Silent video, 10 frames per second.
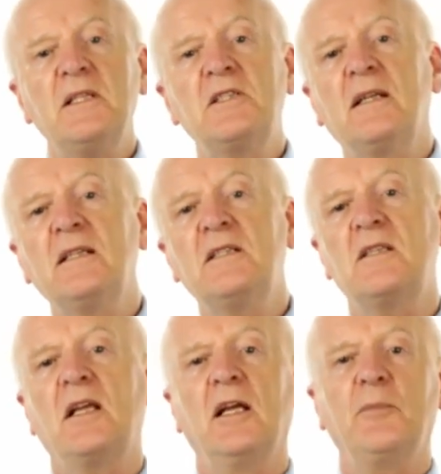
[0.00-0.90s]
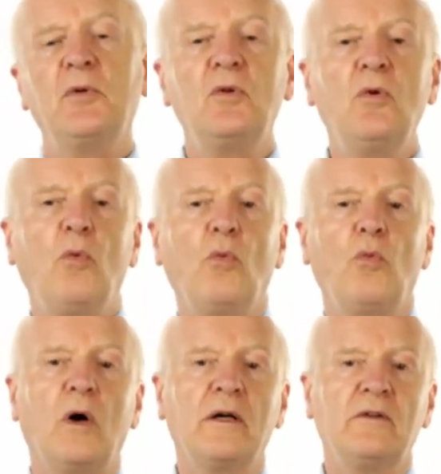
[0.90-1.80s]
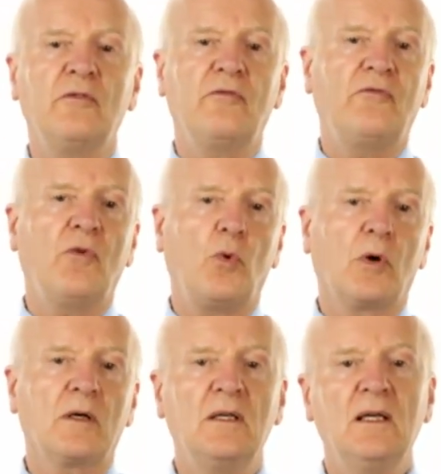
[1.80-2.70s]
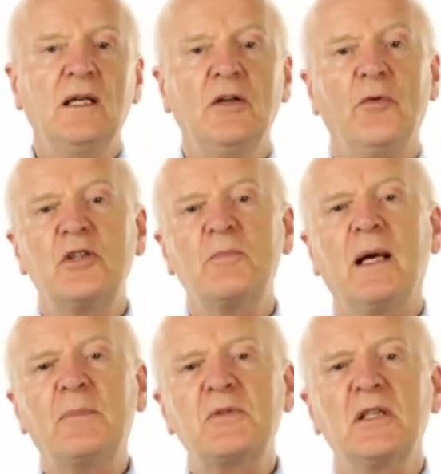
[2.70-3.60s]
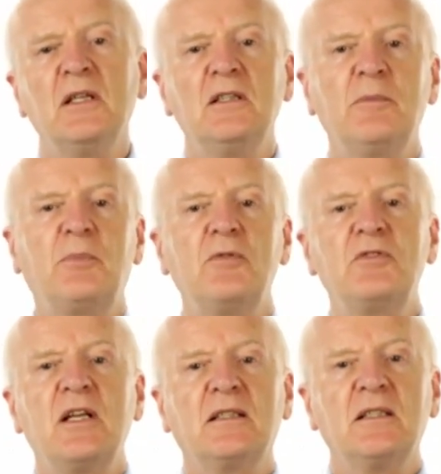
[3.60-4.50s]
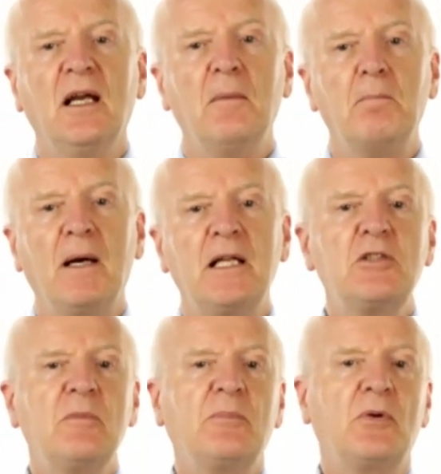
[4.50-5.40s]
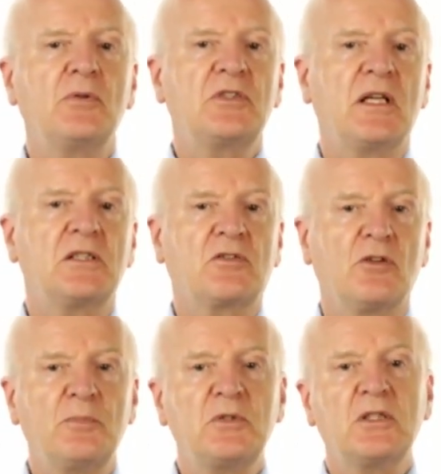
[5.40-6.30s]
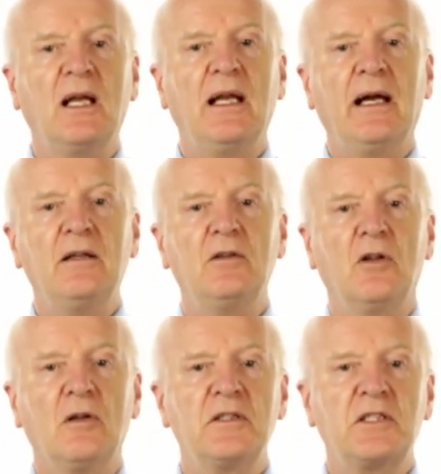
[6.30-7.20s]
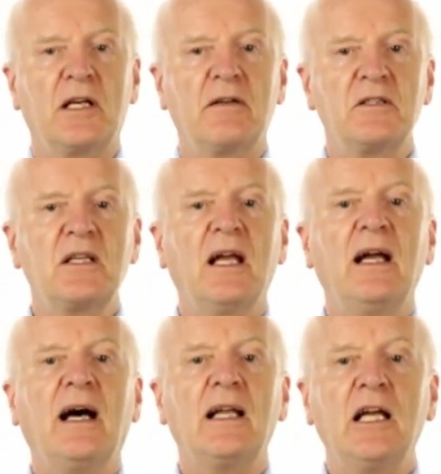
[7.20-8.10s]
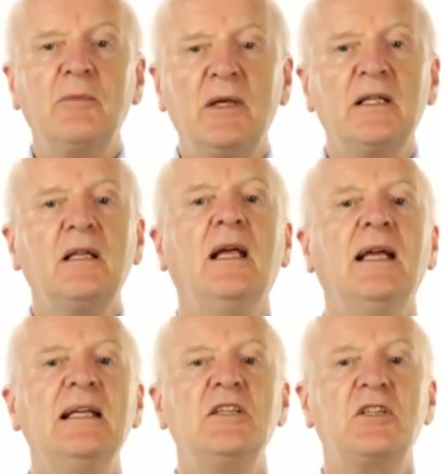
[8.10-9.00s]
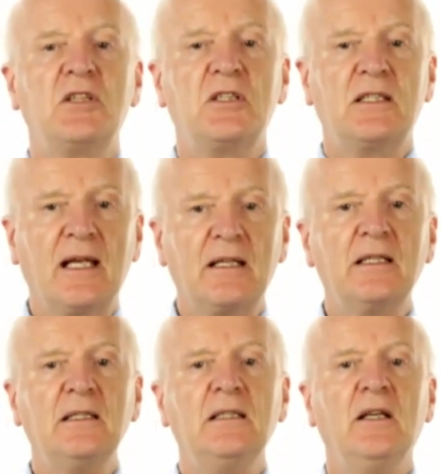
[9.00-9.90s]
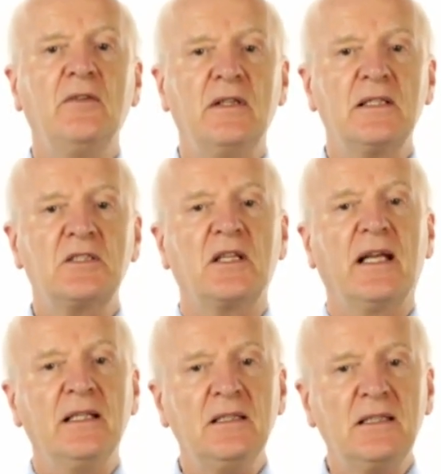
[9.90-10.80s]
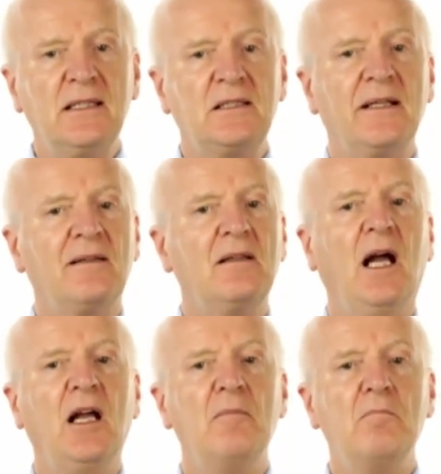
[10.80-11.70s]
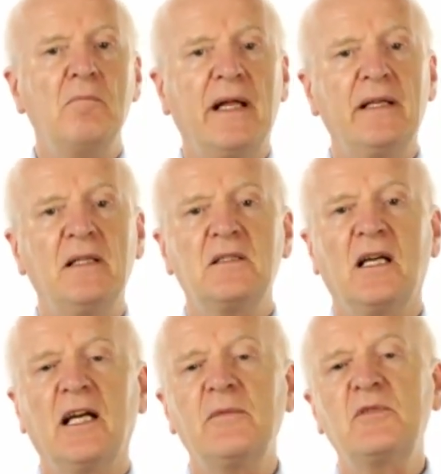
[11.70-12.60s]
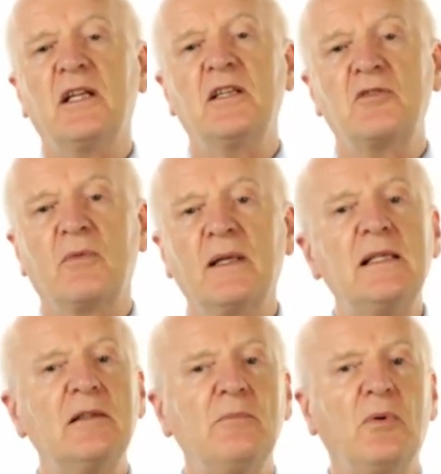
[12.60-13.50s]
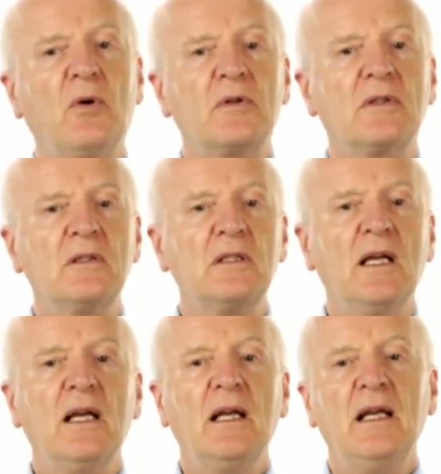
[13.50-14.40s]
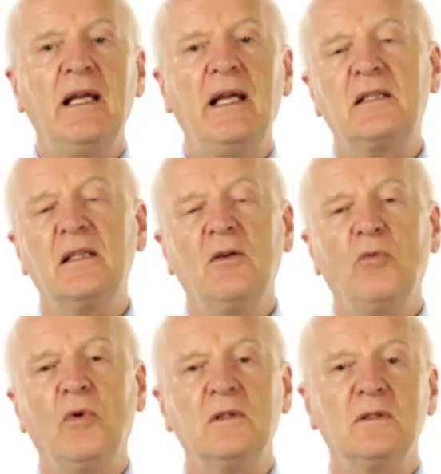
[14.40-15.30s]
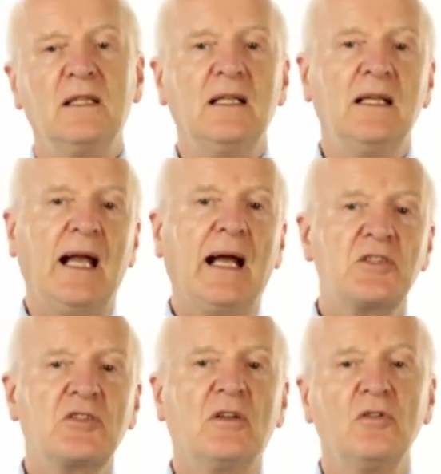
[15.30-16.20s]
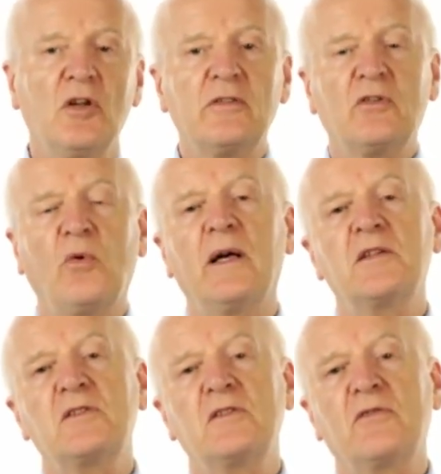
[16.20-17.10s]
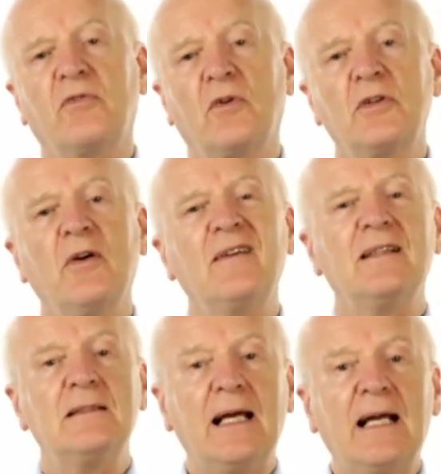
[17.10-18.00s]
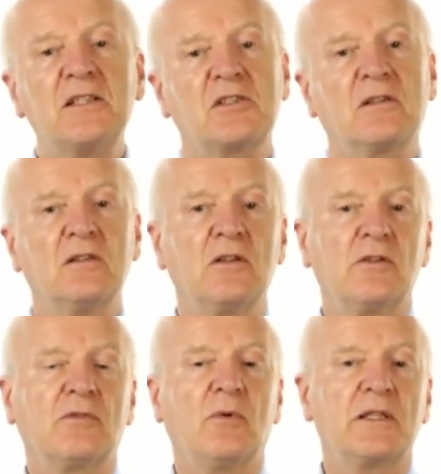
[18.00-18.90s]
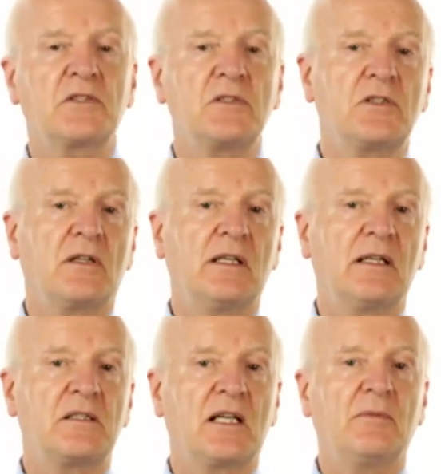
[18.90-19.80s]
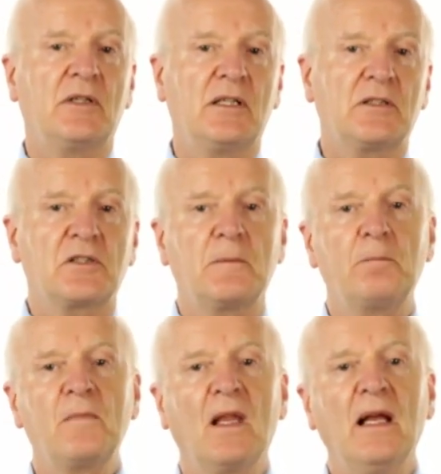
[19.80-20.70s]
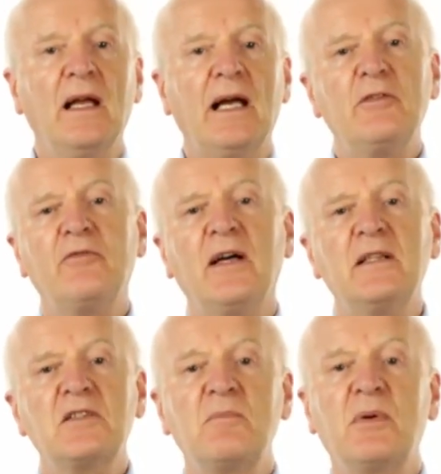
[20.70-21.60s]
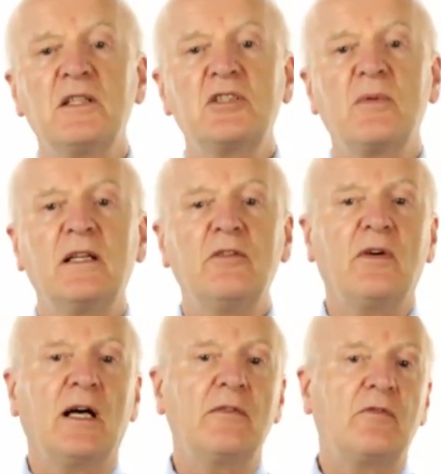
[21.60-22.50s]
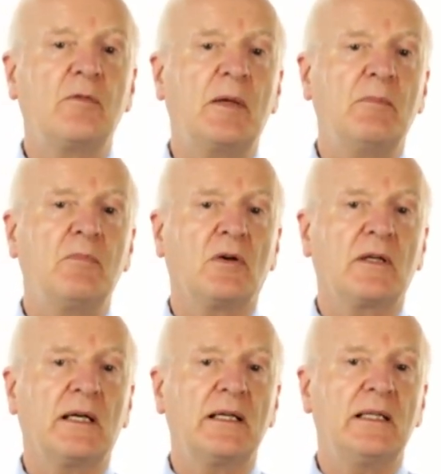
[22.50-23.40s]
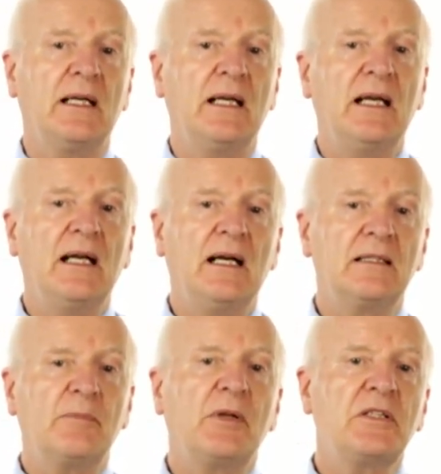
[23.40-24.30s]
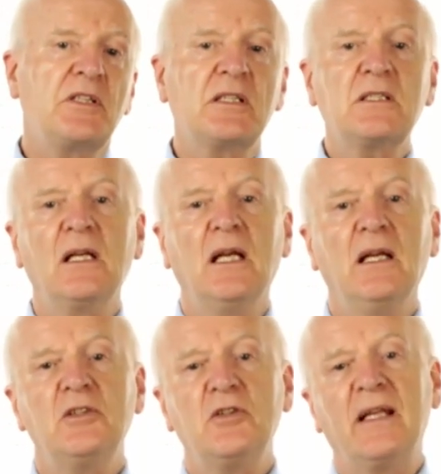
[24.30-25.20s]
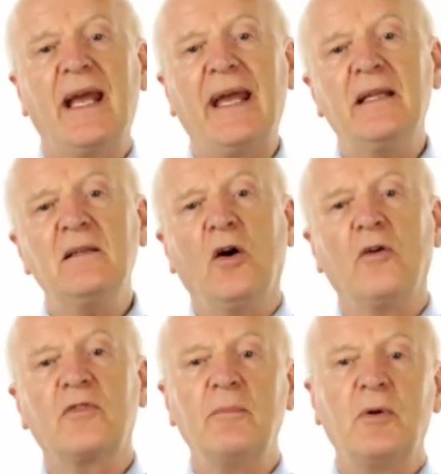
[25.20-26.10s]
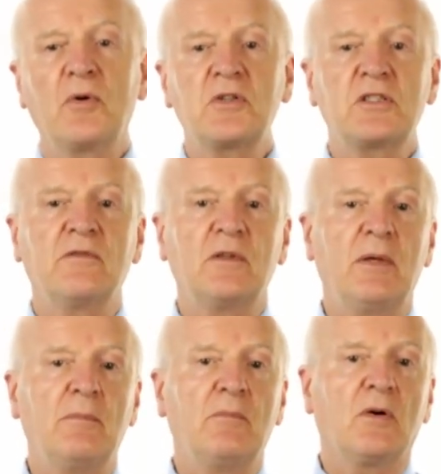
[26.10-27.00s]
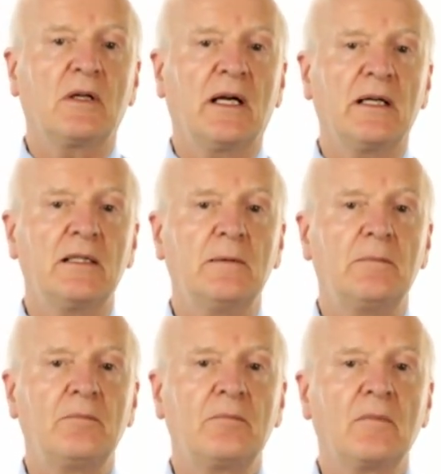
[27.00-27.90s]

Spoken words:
Please study Table 1.4, which maps the project management process groups and knowledge areas. And I mean, study this in detail many times. It is really important. It will answer a lot of questions for you, and it'll answer a lot of questions on the examination. And you'll find this on page 25 of the PMBOK guide. And that brings us to the end of components of the PMBOK guide.